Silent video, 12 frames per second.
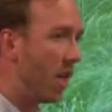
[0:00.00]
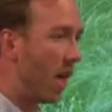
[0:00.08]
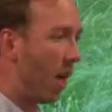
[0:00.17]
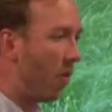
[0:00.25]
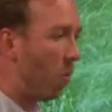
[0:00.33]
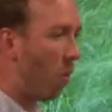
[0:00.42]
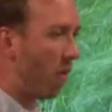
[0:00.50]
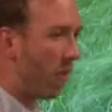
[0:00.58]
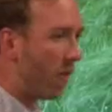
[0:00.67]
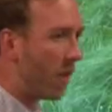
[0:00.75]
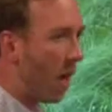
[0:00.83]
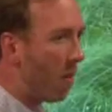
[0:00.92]
Uh, the one
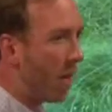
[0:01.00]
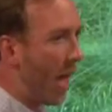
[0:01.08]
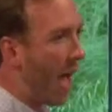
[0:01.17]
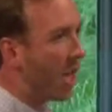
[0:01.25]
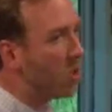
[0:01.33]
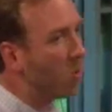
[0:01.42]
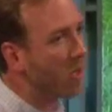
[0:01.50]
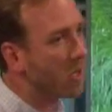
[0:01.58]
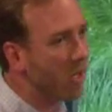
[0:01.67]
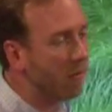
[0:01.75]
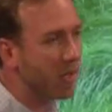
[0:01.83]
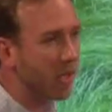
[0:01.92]
thing that I would add to what Steve